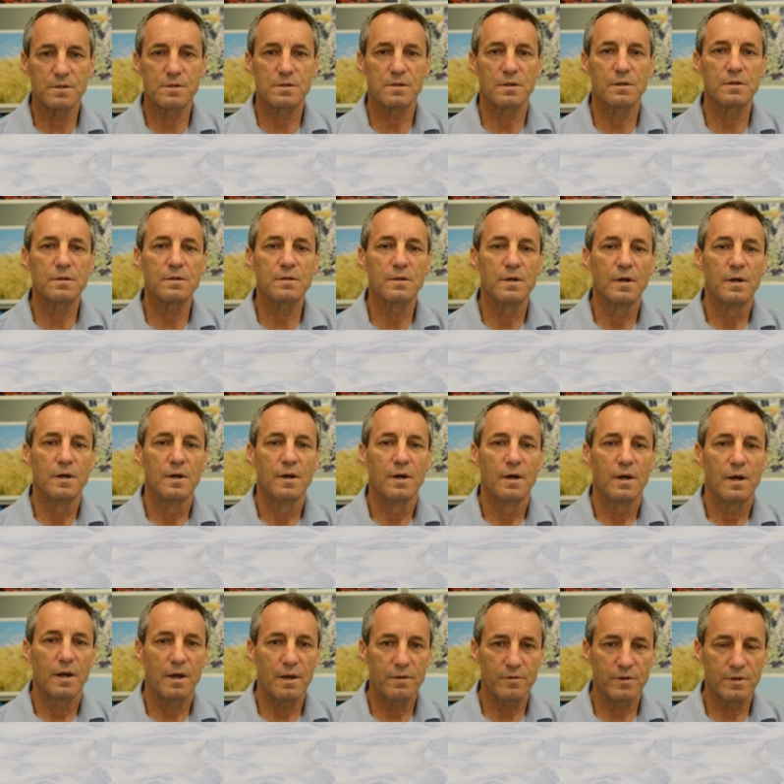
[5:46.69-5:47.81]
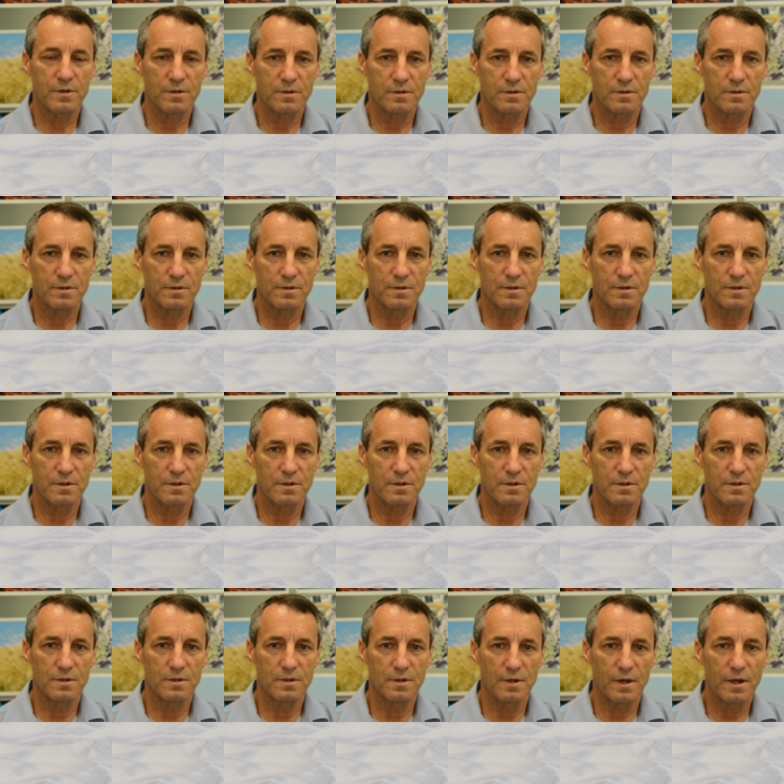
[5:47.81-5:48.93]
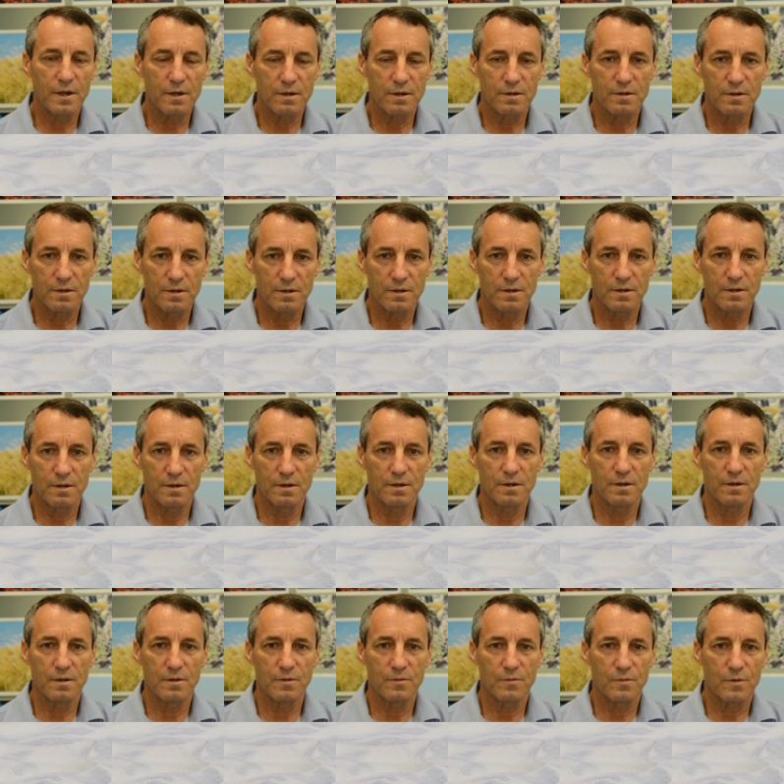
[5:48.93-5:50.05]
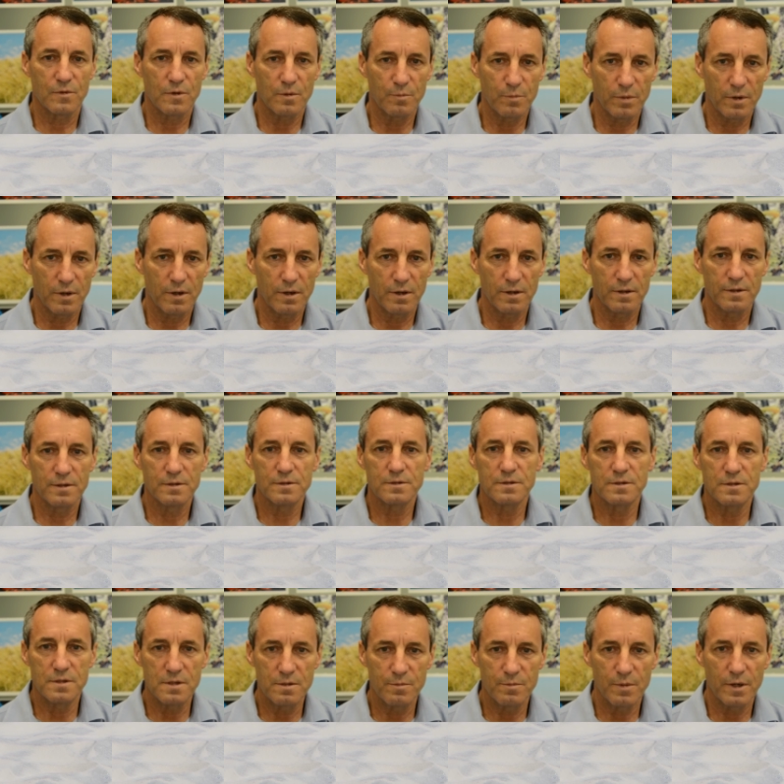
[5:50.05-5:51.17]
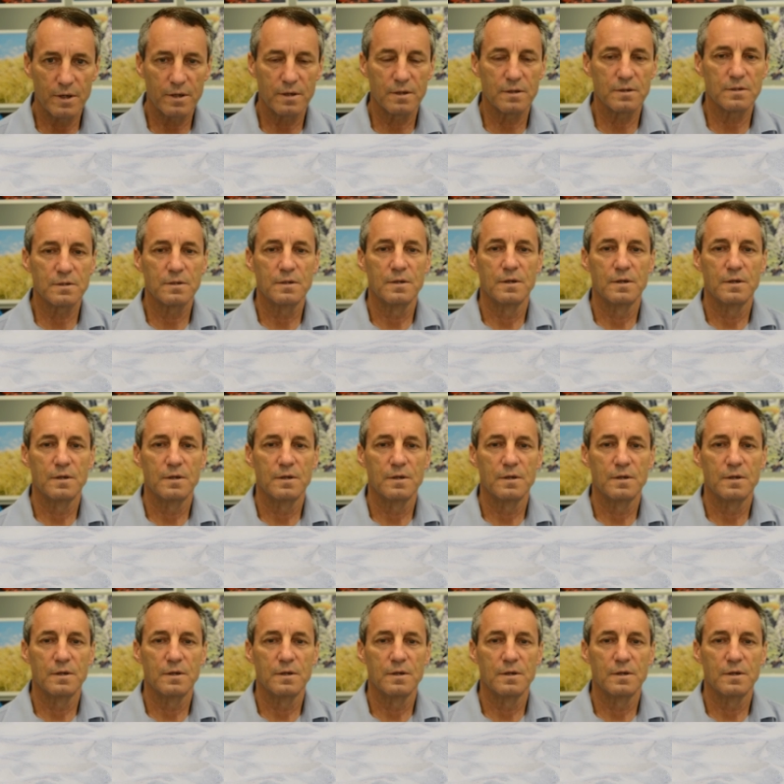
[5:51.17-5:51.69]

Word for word: So having the editor, uh, compiler, debugger,